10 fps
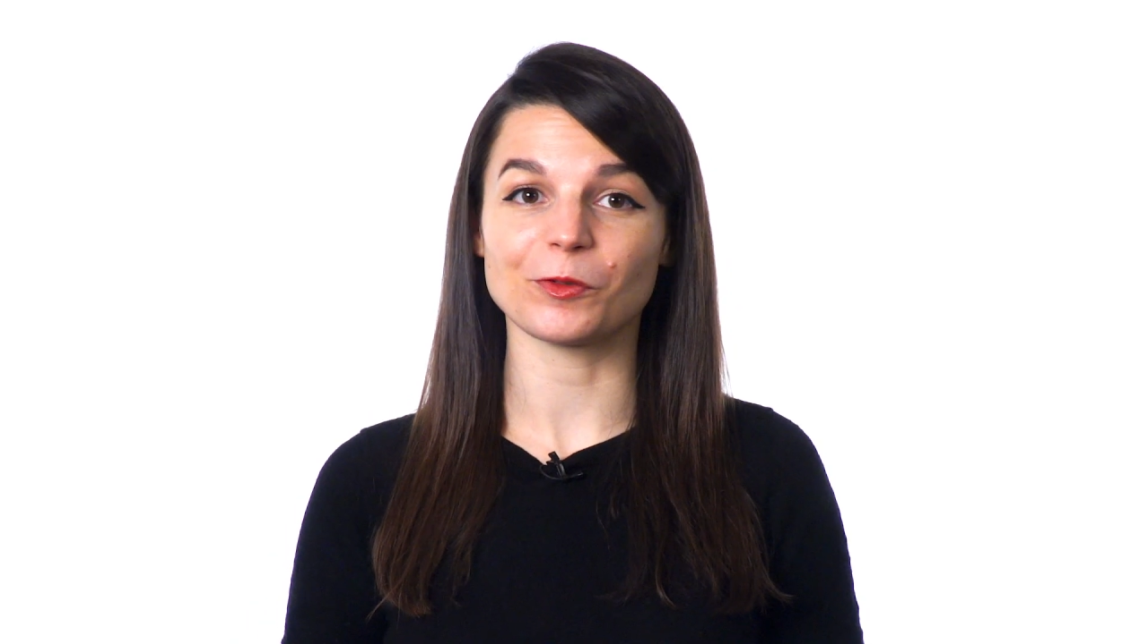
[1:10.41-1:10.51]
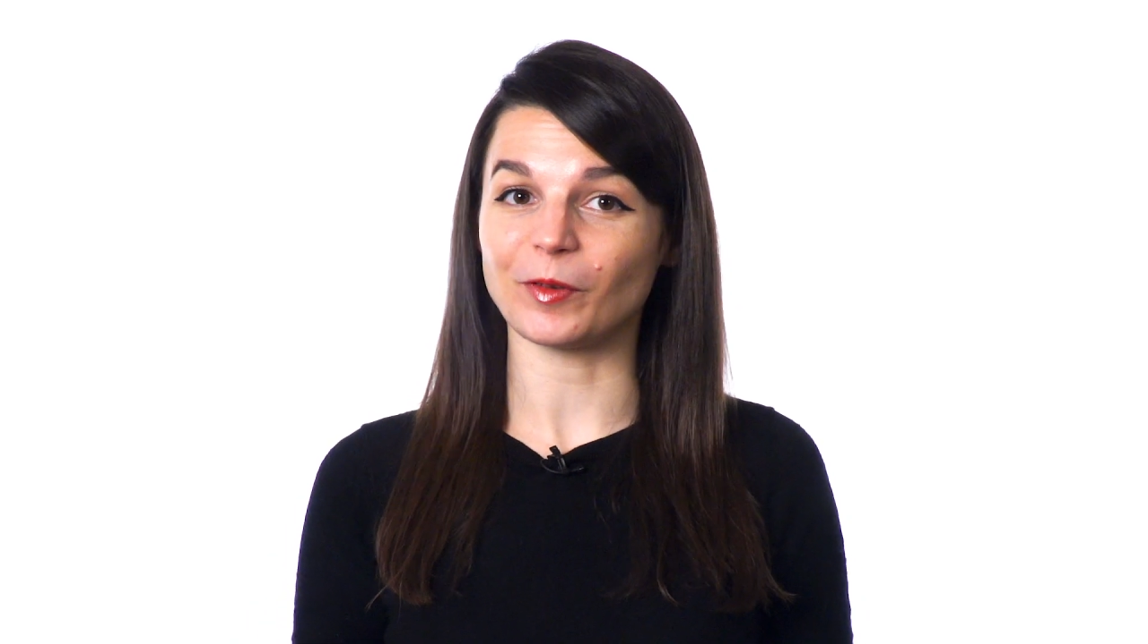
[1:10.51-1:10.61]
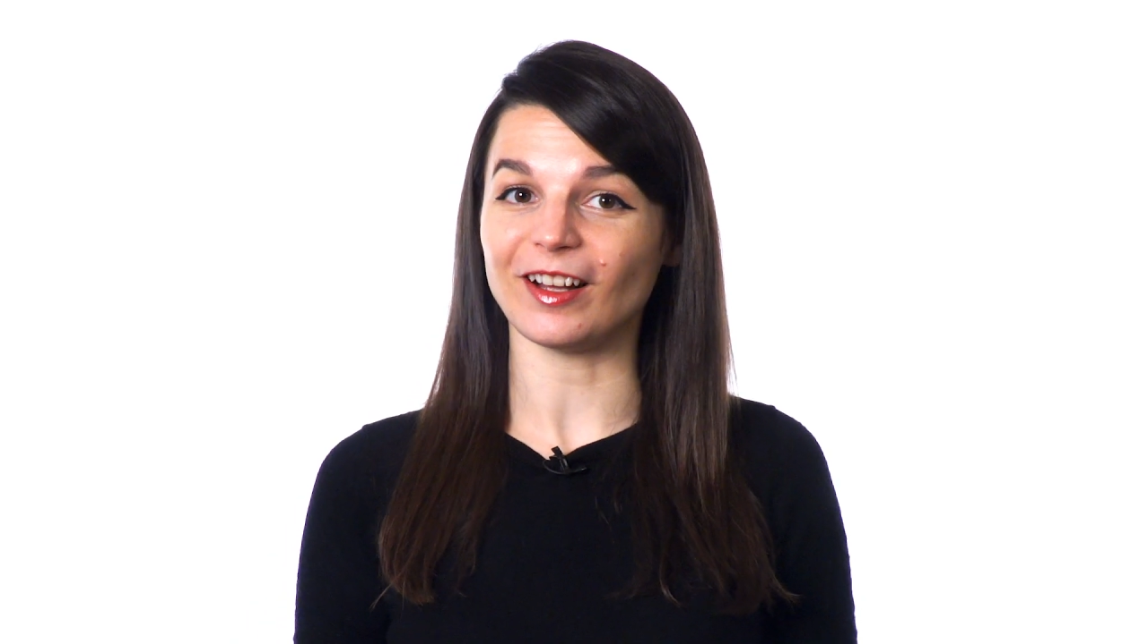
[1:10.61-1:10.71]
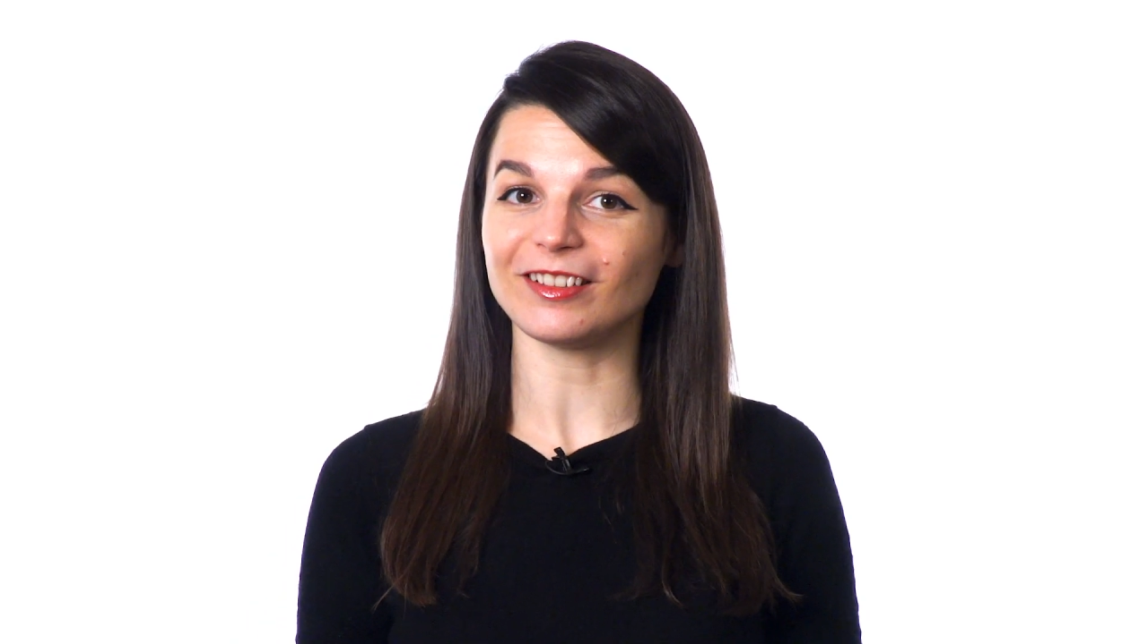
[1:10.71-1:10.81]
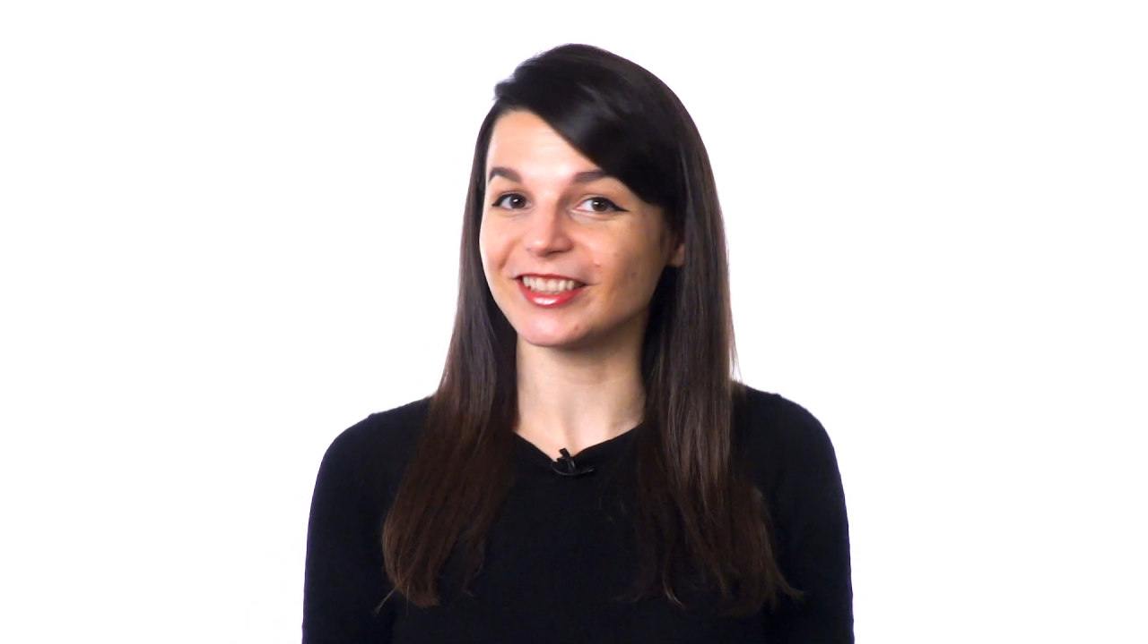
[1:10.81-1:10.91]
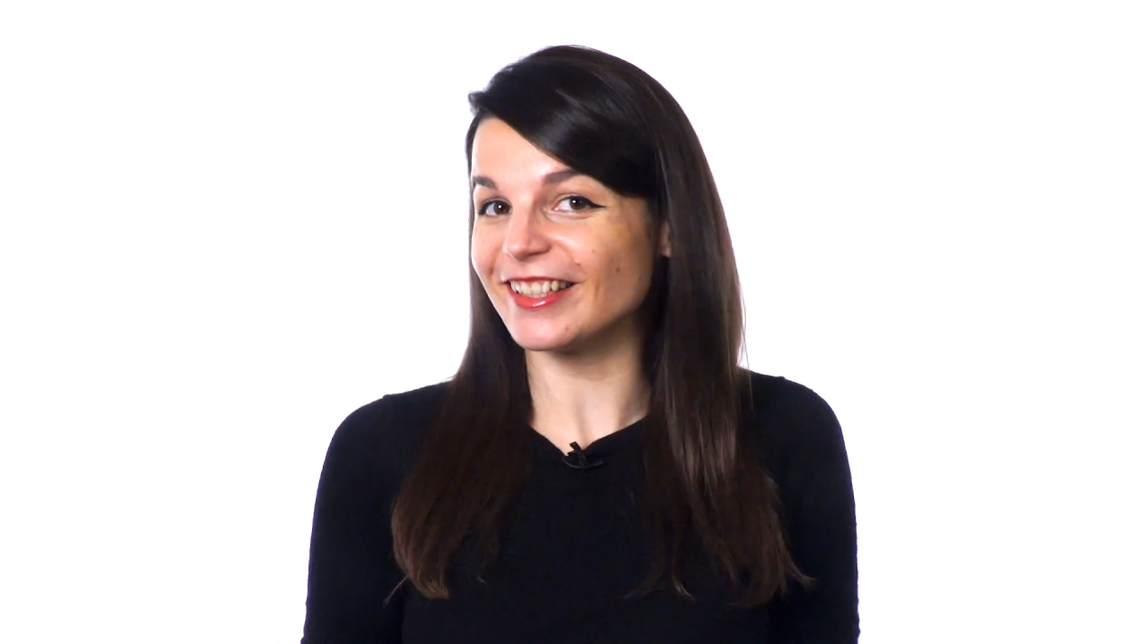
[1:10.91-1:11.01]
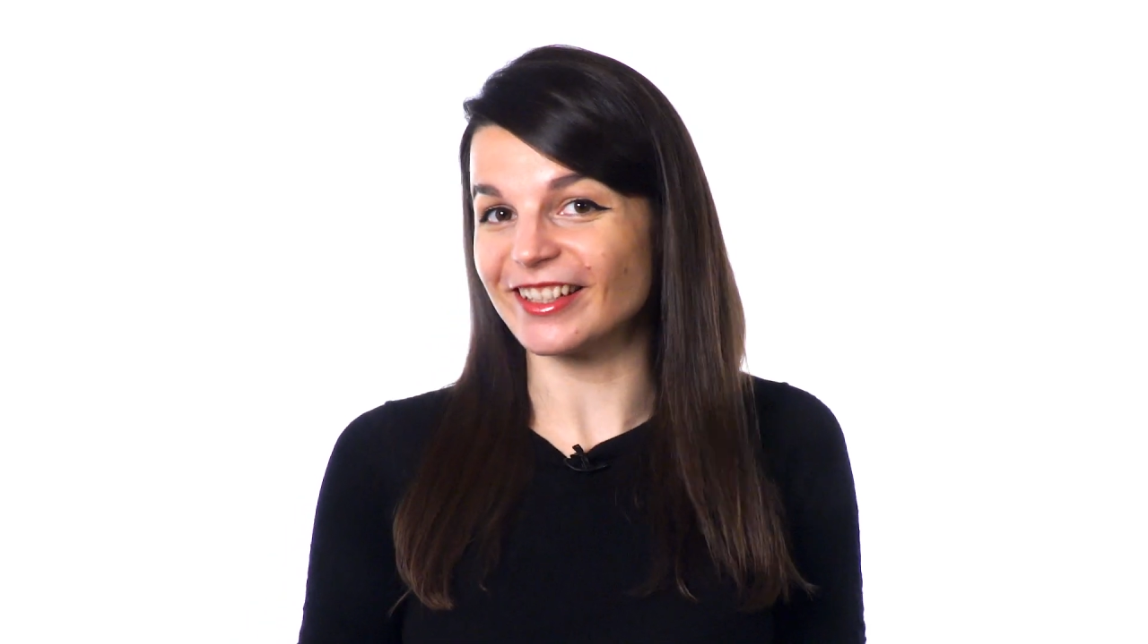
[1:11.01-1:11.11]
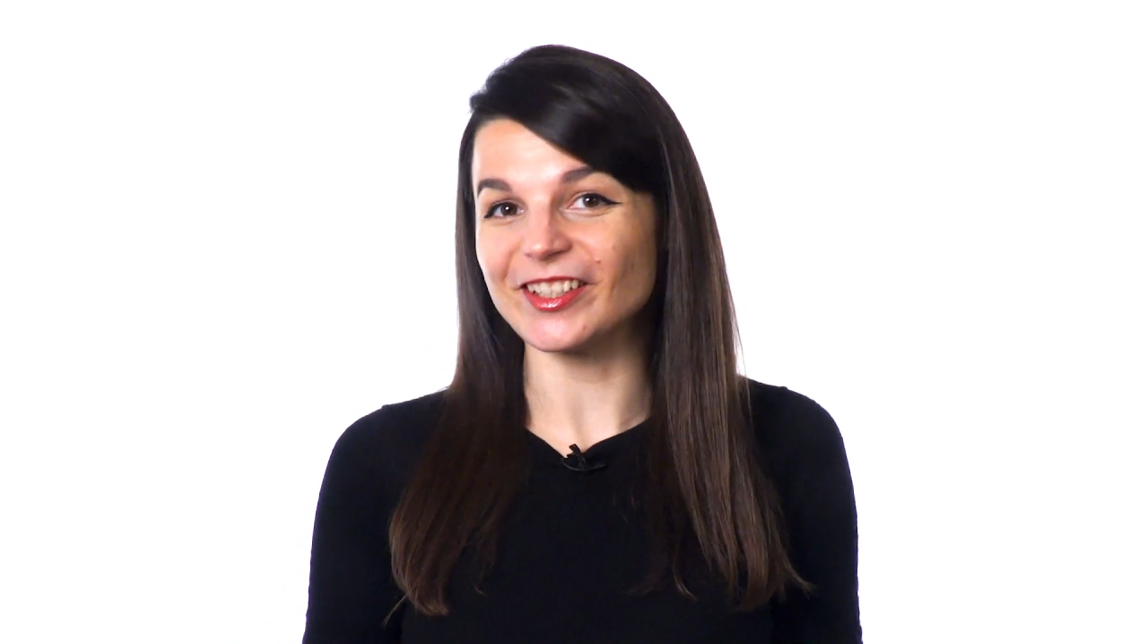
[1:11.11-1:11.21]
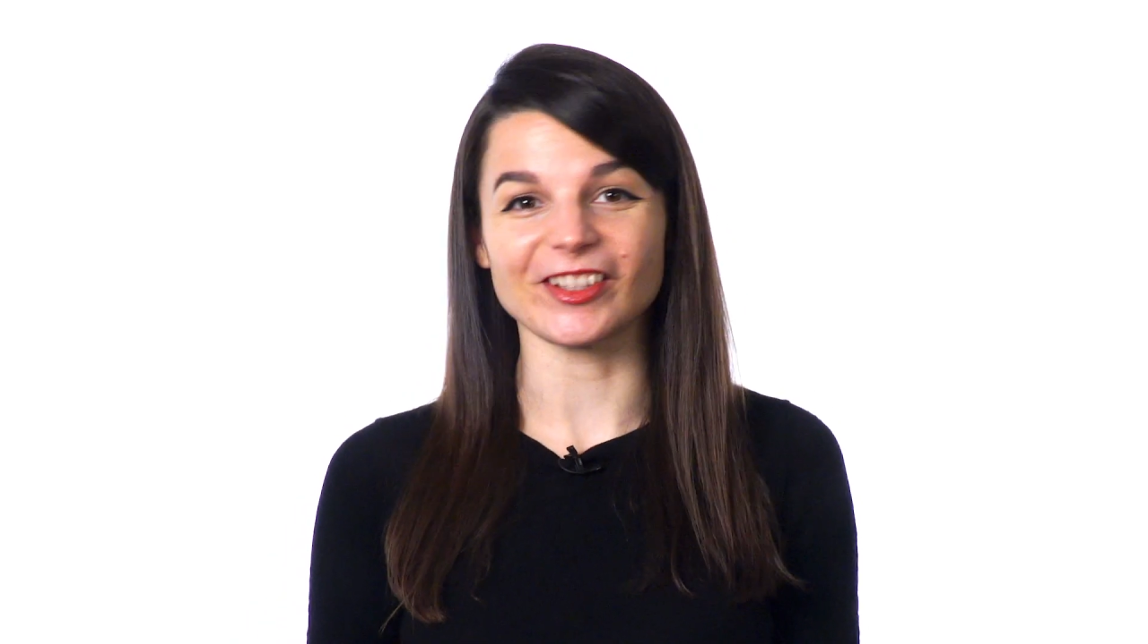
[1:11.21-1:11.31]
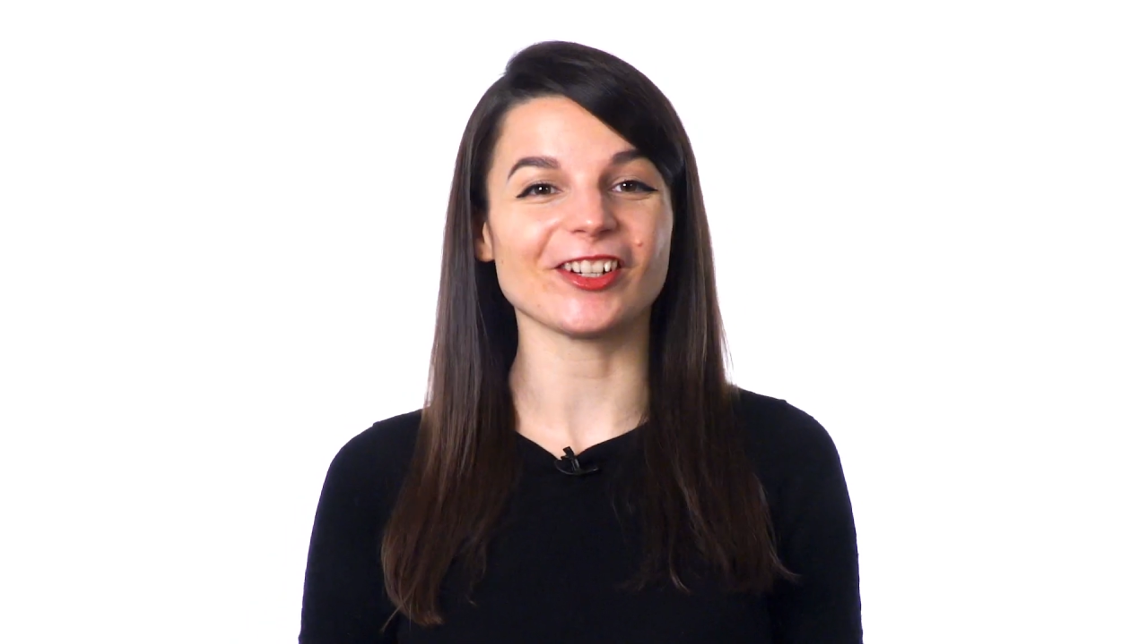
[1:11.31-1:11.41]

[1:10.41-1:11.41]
listen to